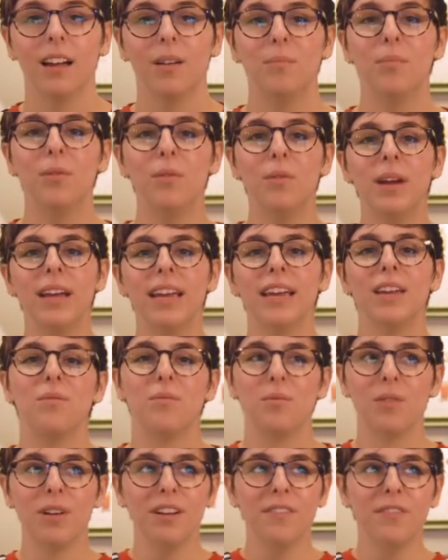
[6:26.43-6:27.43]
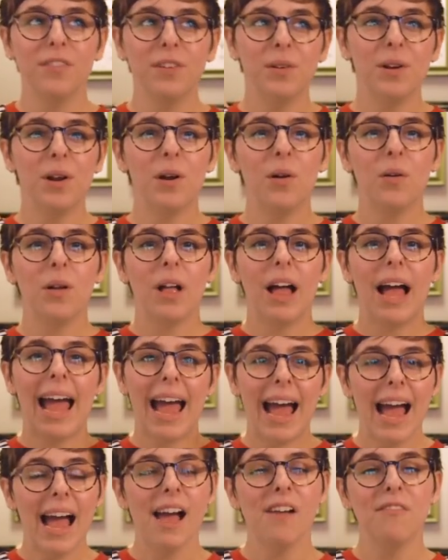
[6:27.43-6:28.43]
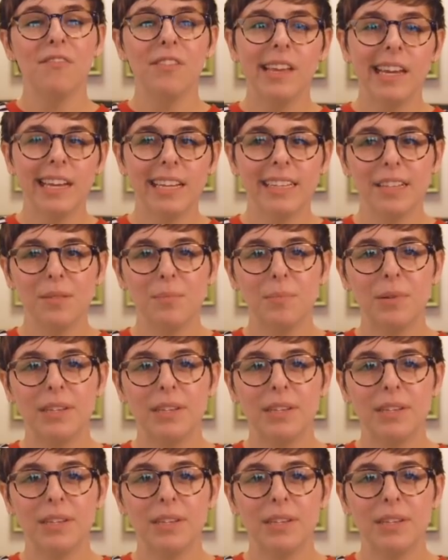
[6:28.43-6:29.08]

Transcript: But wait, what if you don't have leeks and